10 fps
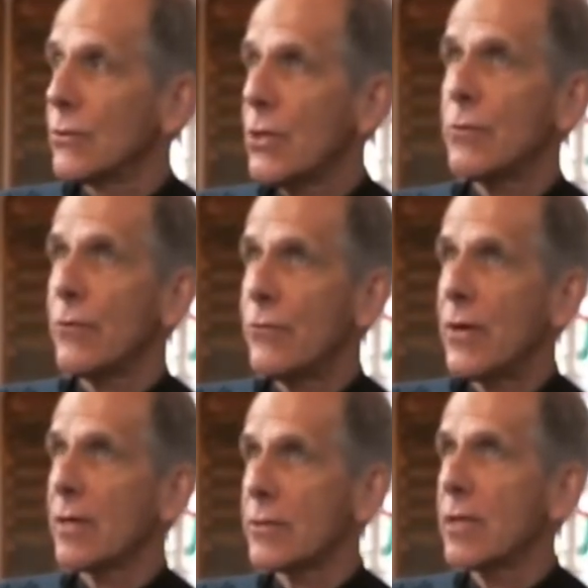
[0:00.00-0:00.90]
so that
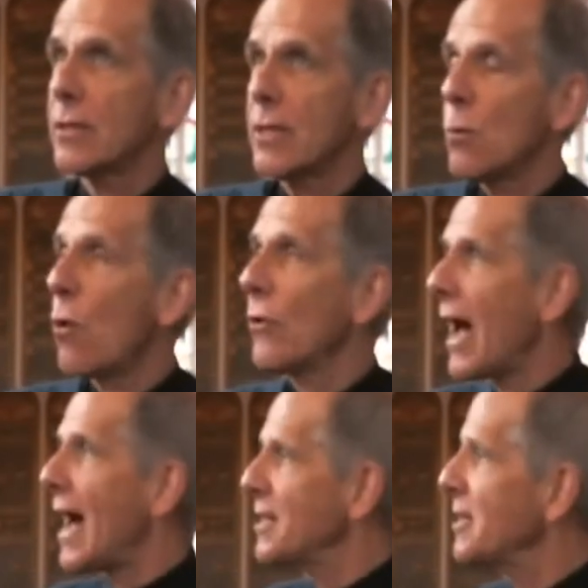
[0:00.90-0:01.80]
things can go
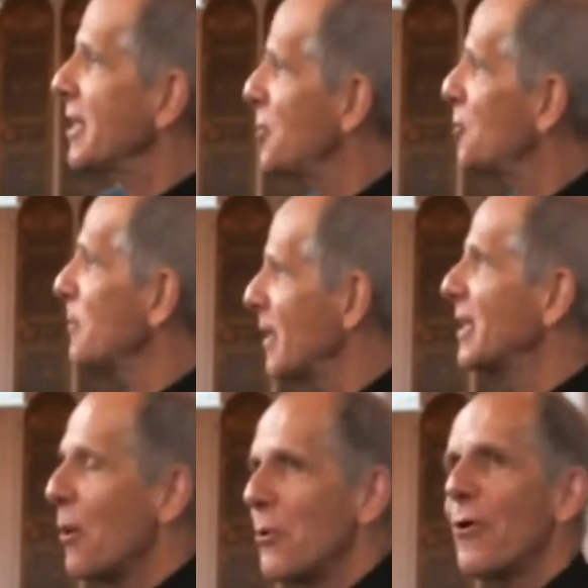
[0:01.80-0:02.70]
on as they should have
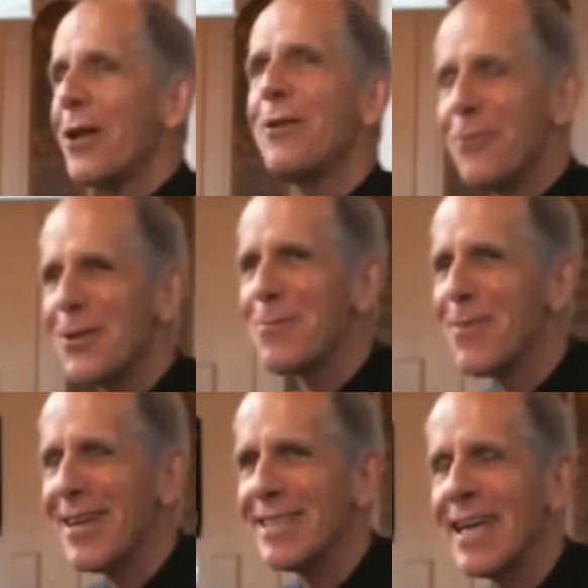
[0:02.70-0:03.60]
been going on in the
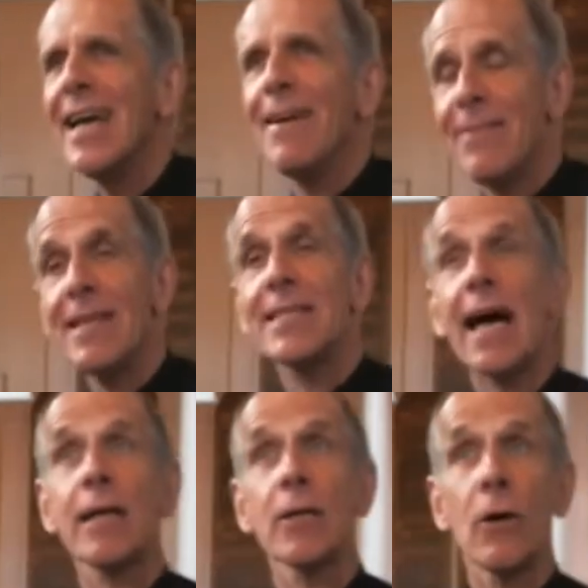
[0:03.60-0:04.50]
first place, if this
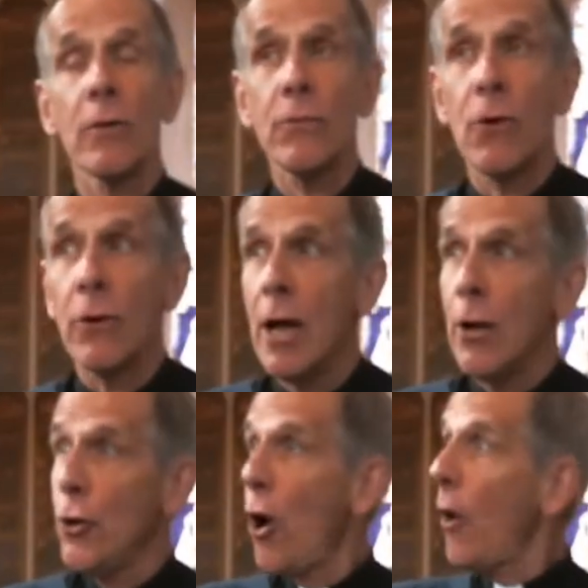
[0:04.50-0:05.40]
hadn't gone wrong.
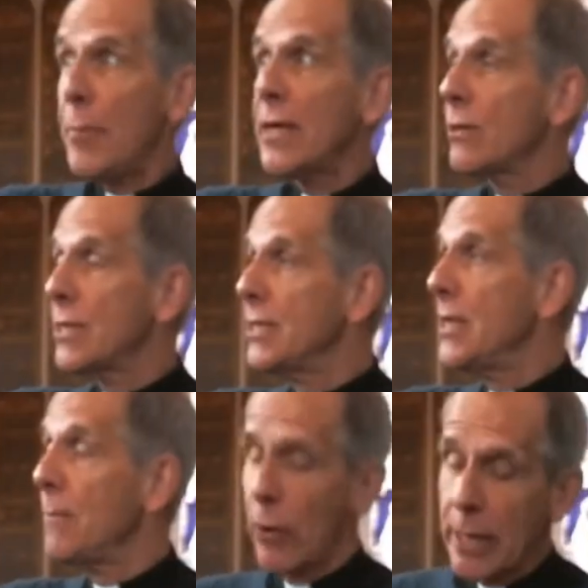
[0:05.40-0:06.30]
Not because it's
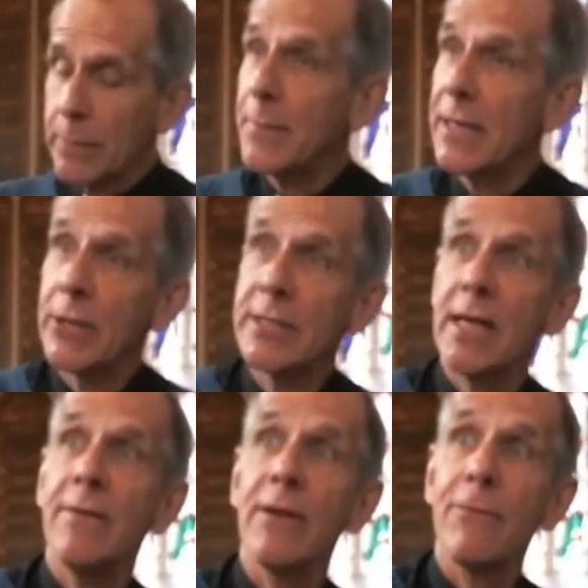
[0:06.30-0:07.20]
demonic, but because
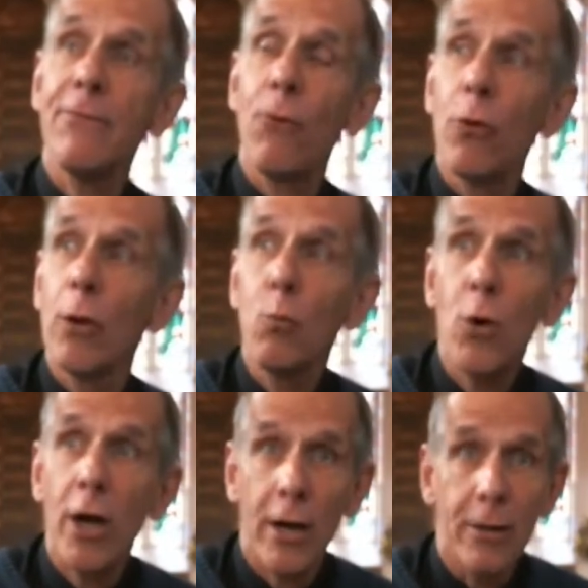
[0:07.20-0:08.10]
they live in a fallen
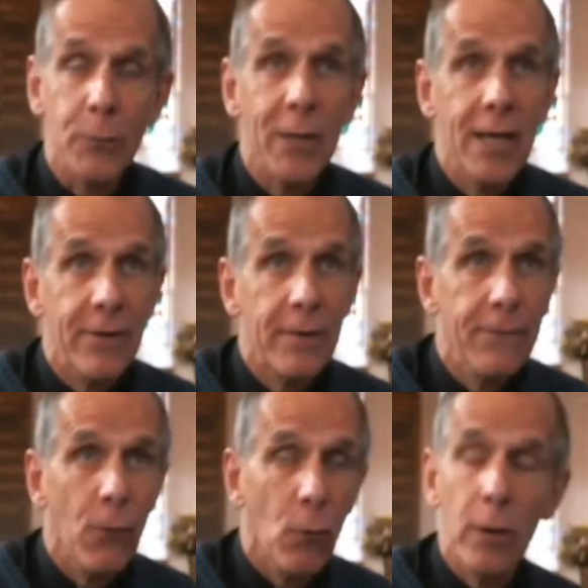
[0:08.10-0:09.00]
world. We live in a
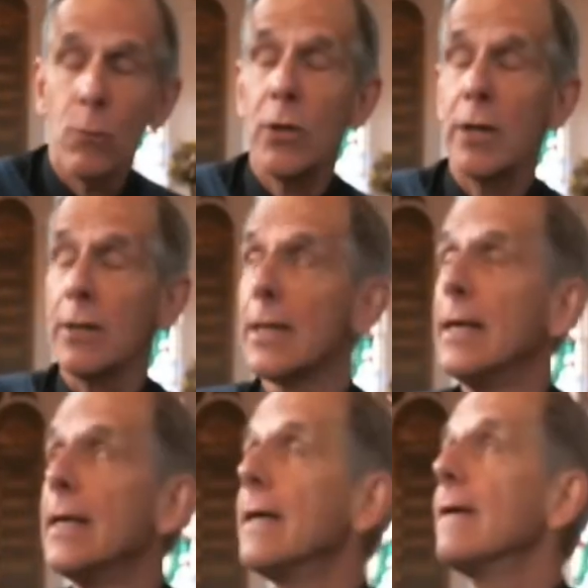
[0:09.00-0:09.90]
fallen world,
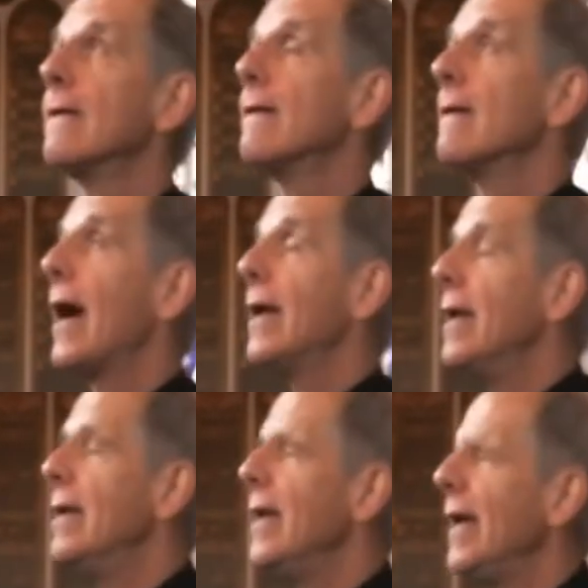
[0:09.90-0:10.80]
and
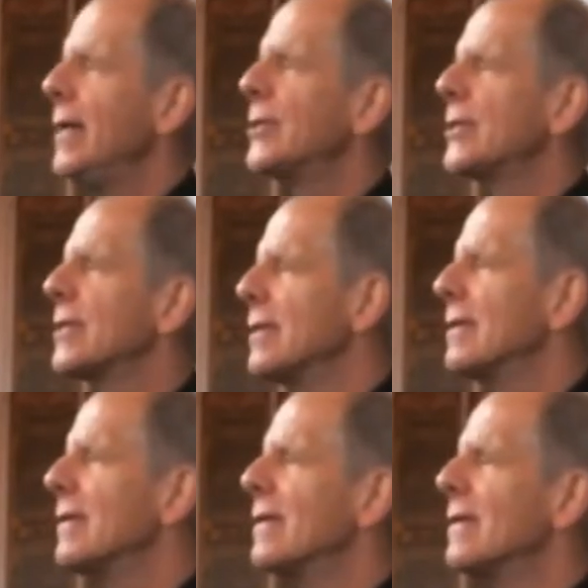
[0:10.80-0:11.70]
it
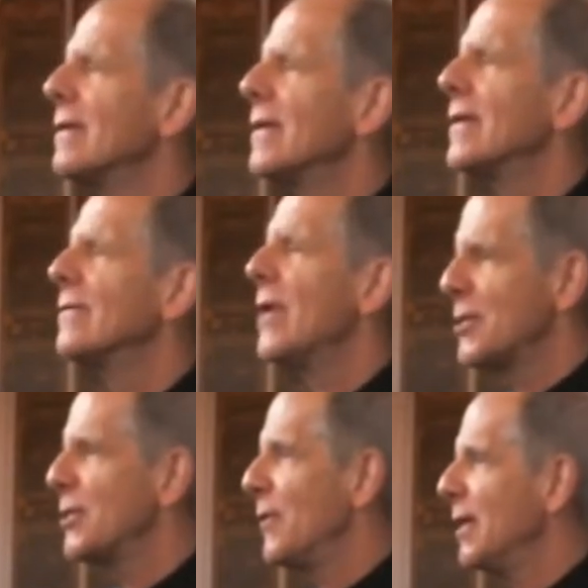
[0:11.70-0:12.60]
needs
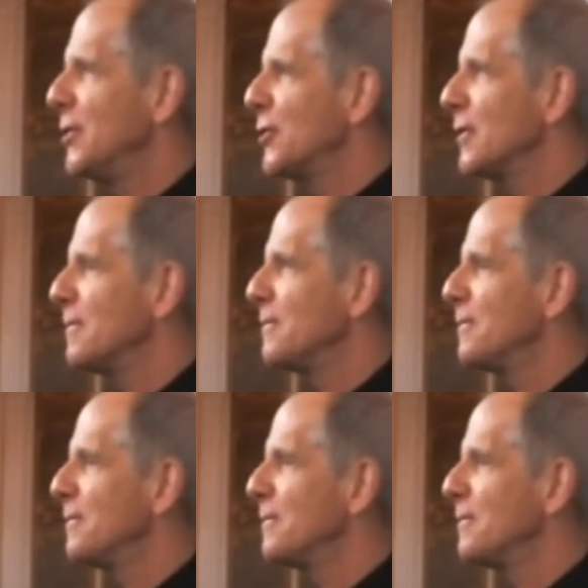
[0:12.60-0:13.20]
restoration.